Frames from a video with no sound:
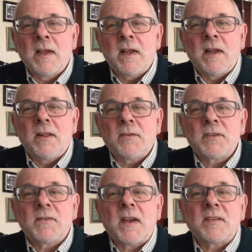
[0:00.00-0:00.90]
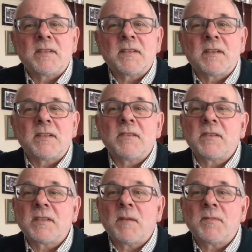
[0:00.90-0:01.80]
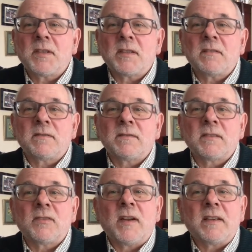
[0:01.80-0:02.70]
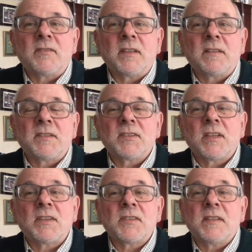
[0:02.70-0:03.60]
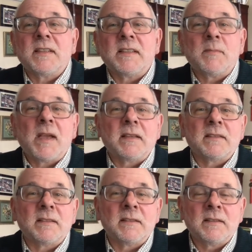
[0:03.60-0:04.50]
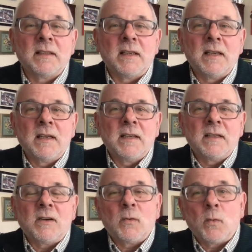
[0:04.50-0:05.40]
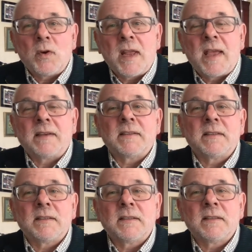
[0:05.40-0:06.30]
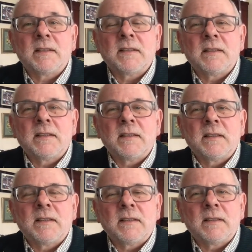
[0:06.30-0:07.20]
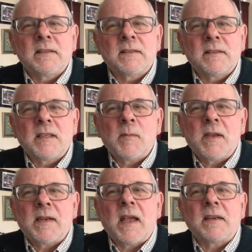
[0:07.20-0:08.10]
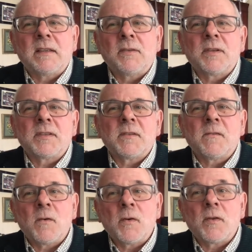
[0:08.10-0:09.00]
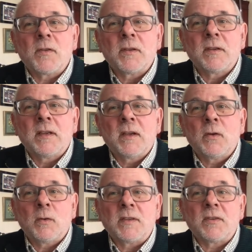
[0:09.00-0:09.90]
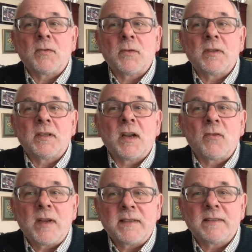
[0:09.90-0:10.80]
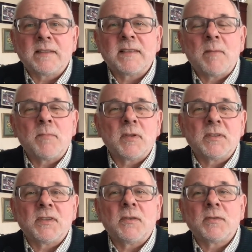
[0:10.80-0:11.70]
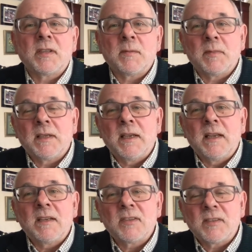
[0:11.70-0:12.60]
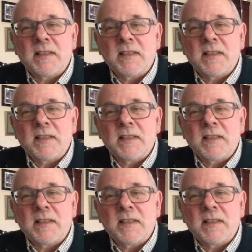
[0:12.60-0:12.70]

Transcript: Those verses are still the subject of great deal of discussion and debate. On one hand, did he mean Antiochus IV, who as a ruler raided a temple in Jerusalem, stealing